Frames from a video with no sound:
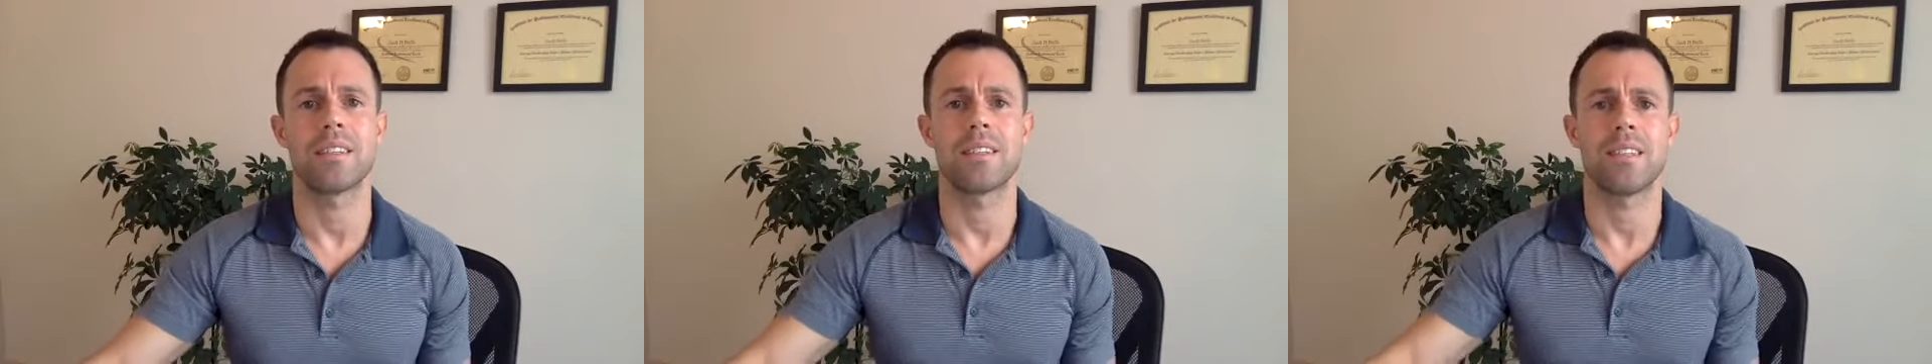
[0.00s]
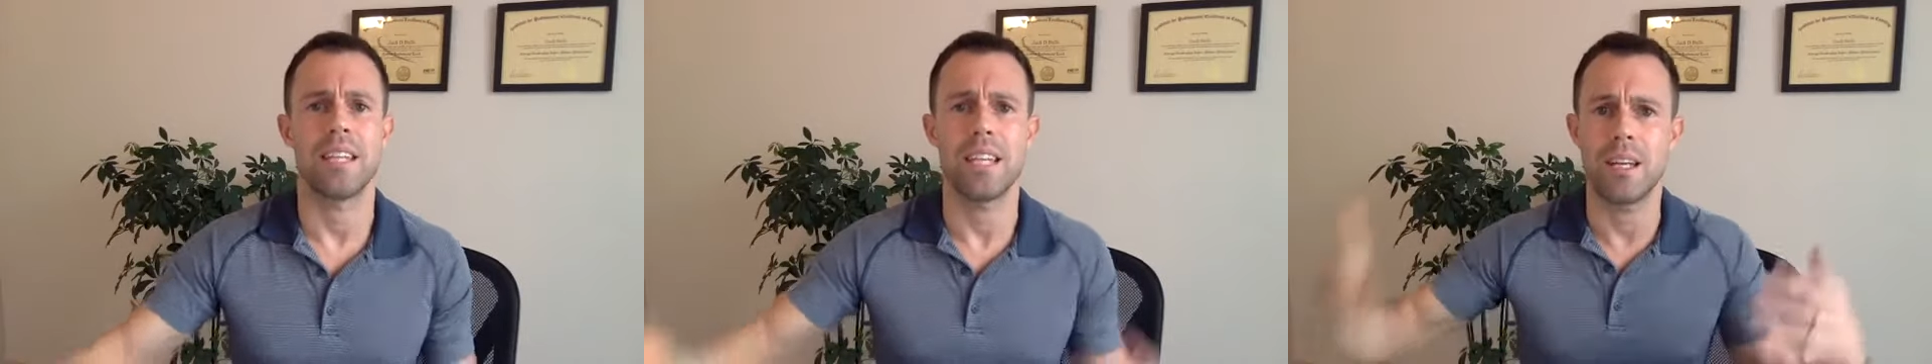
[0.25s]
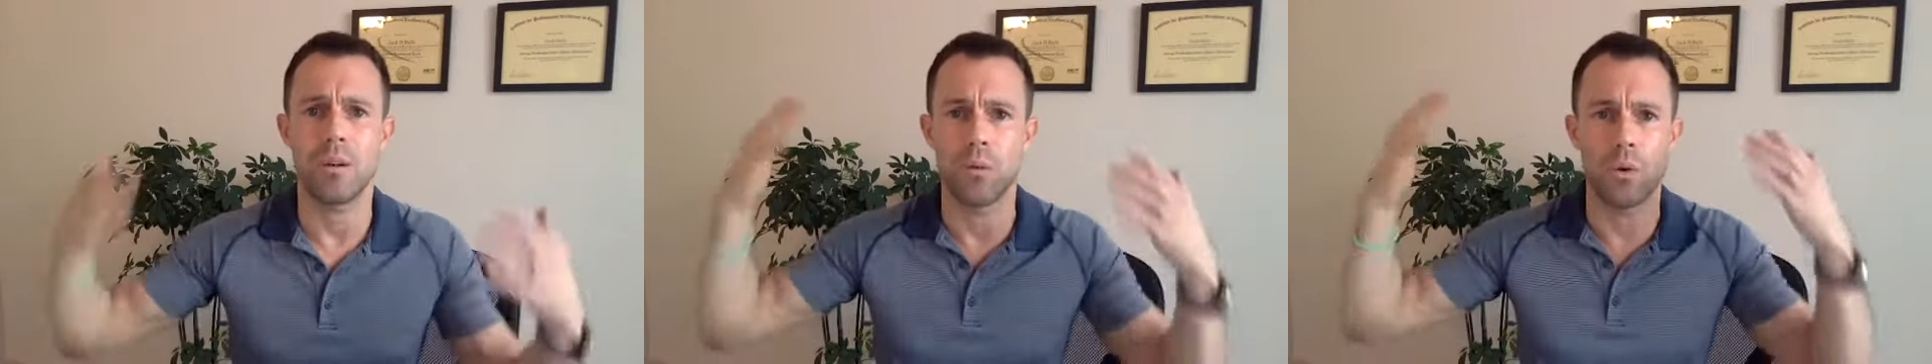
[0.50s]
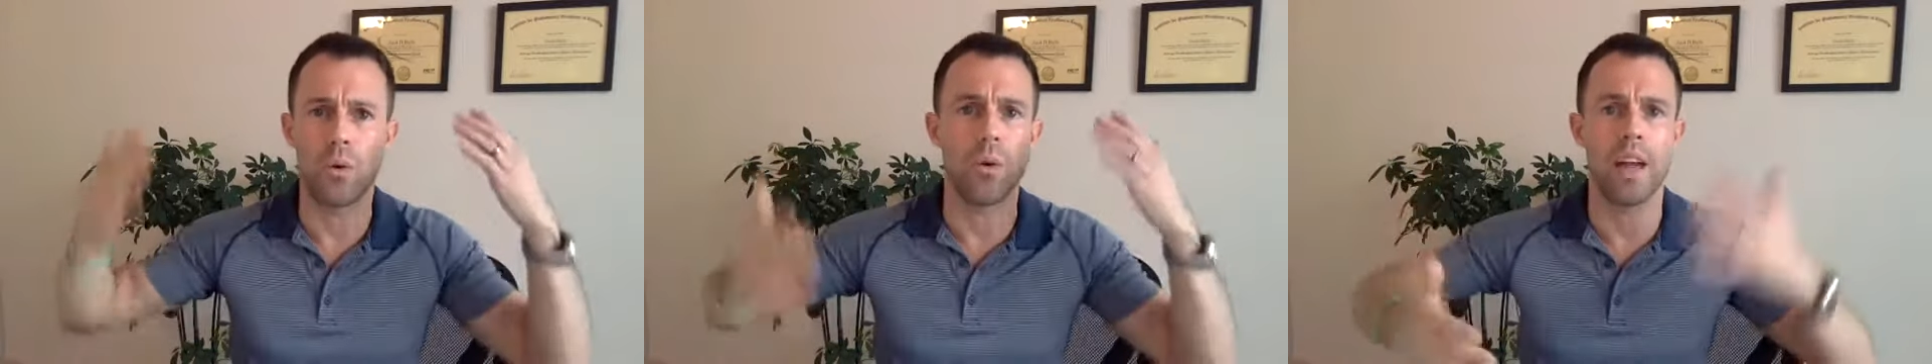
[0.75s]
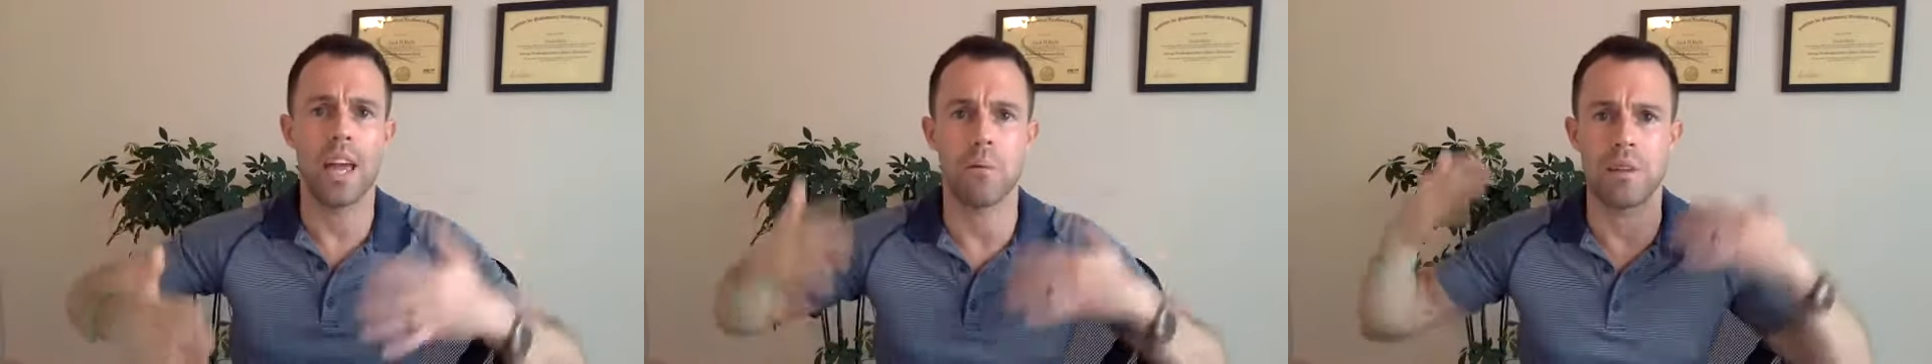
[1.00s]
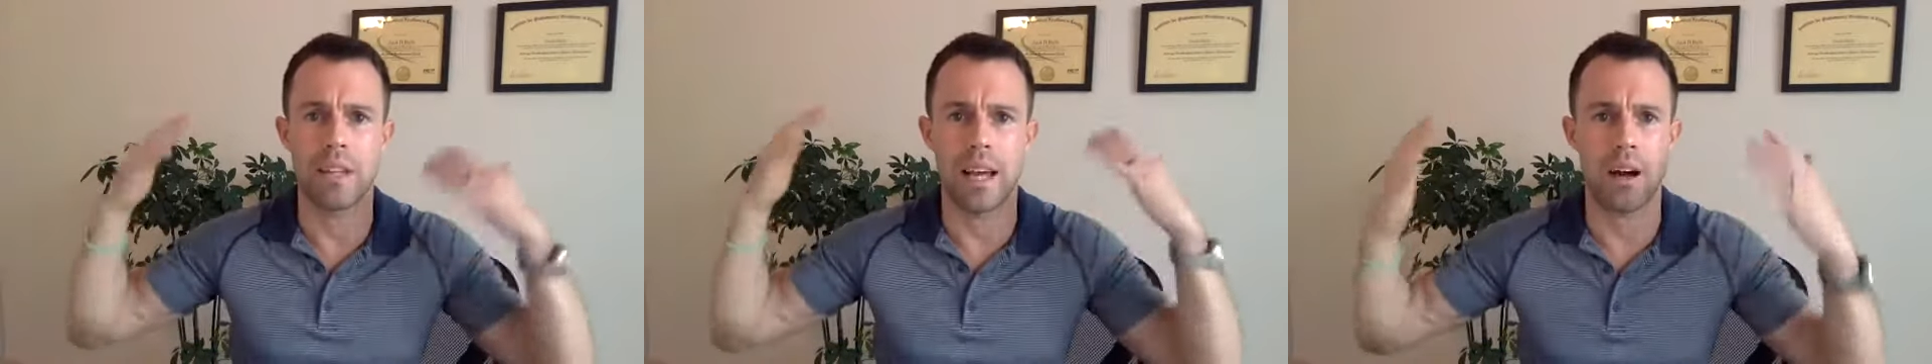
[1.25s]
see who I am
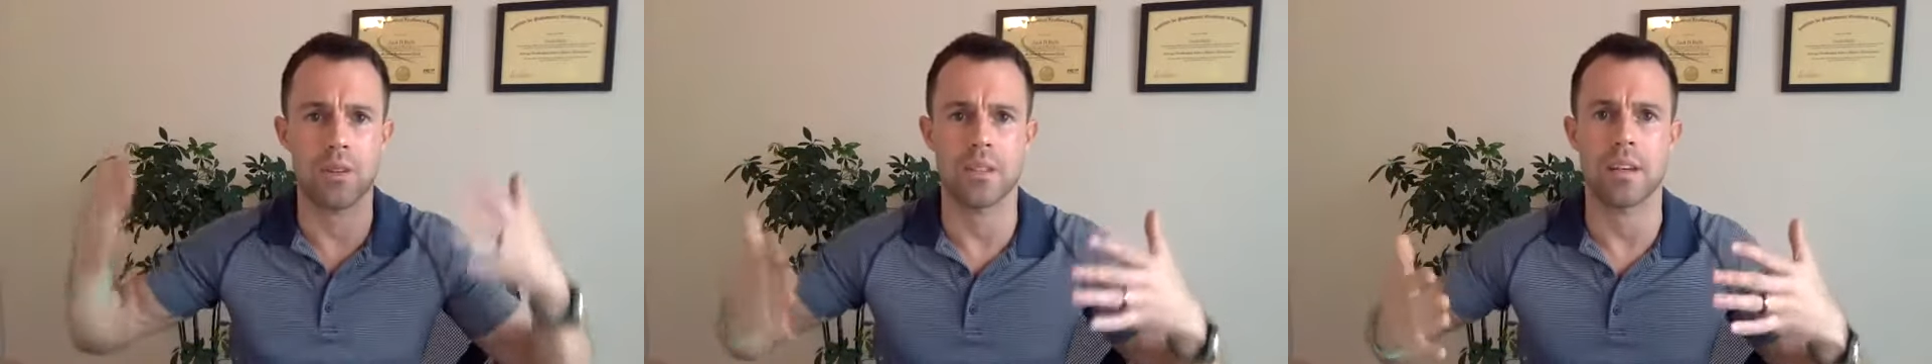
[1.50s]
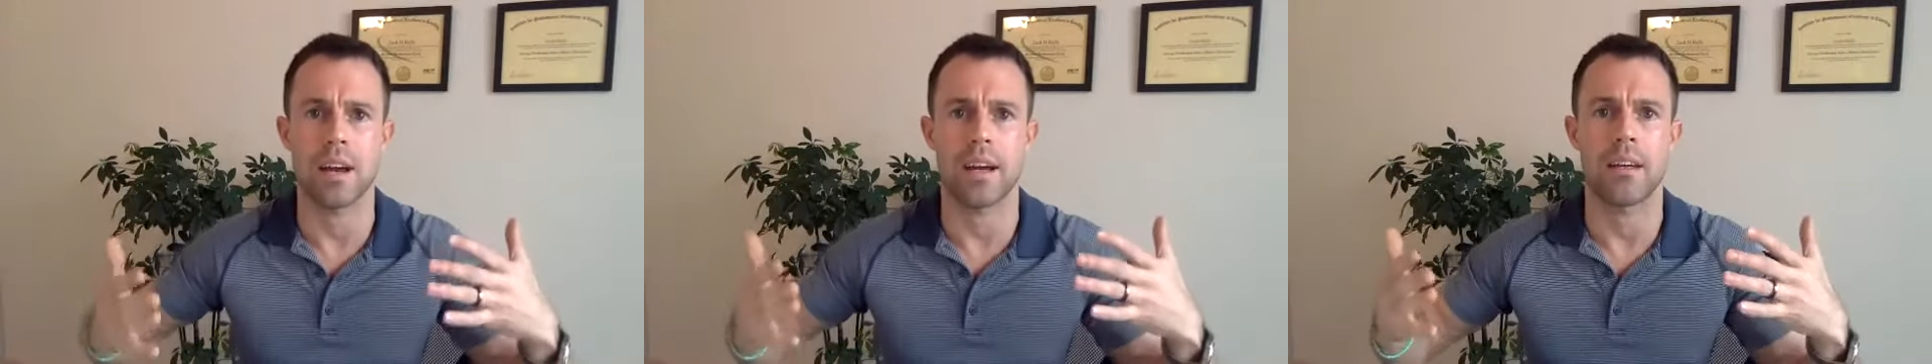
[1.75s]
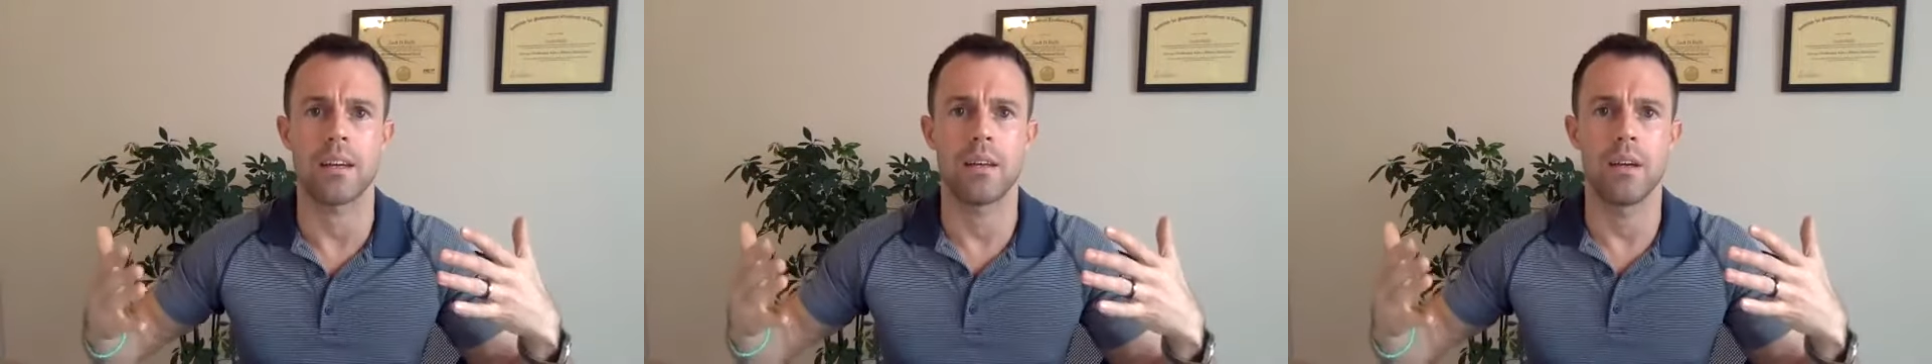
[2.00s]
on the outside,